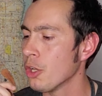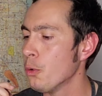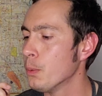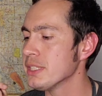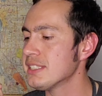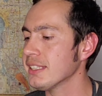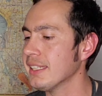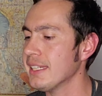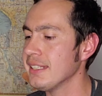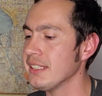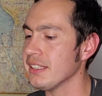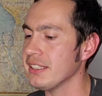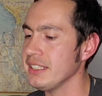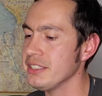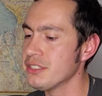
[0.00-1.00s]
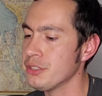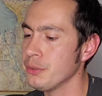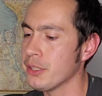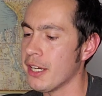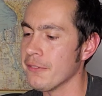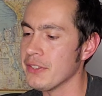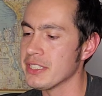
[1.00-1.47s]
Once again, these two
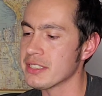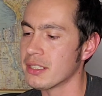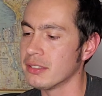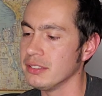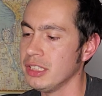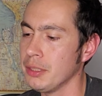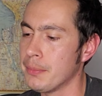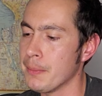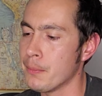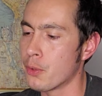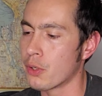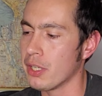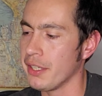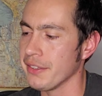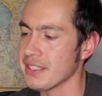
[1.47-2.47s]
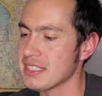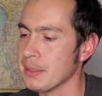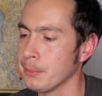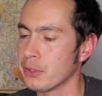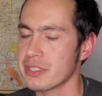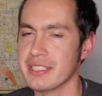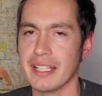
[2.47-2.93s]
coffees are a little bit more on the
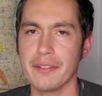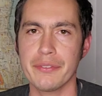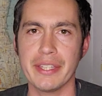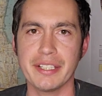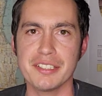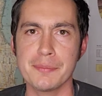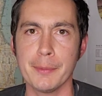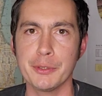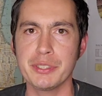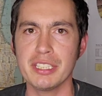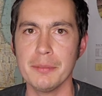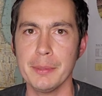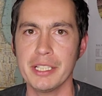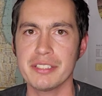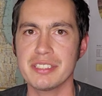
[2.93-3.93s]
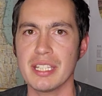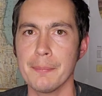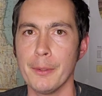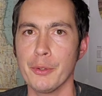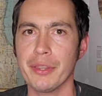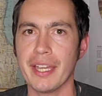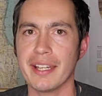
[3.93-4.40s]
similar side of things, mostly because they
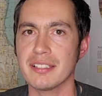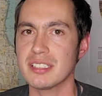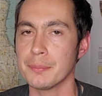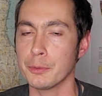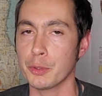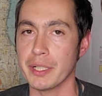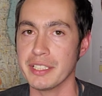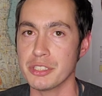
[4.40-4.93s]
both had some great